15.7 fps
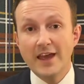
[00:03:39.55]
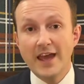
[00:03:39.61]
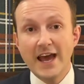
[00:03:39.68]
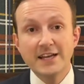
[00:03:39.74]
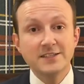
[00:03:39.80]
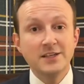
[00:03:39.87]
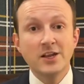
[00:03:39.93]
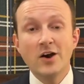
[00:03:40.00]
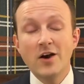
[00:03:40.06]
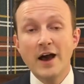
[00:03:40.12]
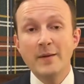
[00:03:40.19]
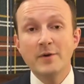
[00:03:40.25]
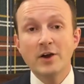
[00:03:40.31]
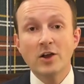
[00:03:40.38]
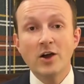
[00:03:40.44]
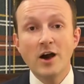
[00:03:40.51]
as you know,
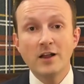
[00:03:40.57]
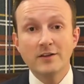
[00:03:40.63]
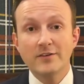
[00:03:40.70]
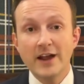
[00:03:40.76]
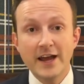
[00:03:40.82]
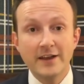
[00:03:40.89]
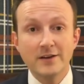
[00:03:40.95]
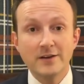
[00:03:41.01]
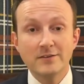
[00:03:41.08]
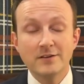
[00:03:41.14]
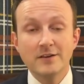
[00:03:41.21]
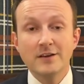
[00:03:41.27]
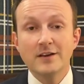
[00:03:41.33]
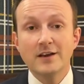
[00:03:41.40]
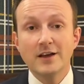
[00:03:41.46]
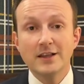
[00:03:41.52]
I'm a Colorado
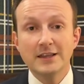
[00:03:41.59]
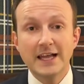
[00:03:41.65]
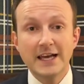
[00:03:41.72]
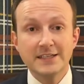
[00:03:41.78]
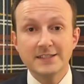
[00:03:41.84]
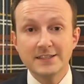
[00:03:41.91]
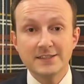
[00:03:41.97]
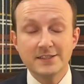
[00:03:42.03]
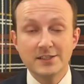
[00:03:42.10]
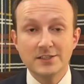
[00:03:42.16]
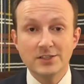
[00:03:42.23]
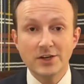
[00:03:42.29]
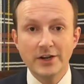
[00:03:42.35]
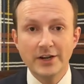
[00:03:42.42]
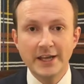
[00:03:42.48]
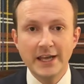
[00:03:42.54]
licensed
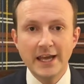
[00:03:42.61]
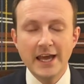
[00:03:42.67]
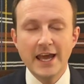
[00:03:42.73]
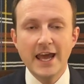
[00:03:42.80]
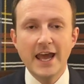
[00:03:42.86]
attorney,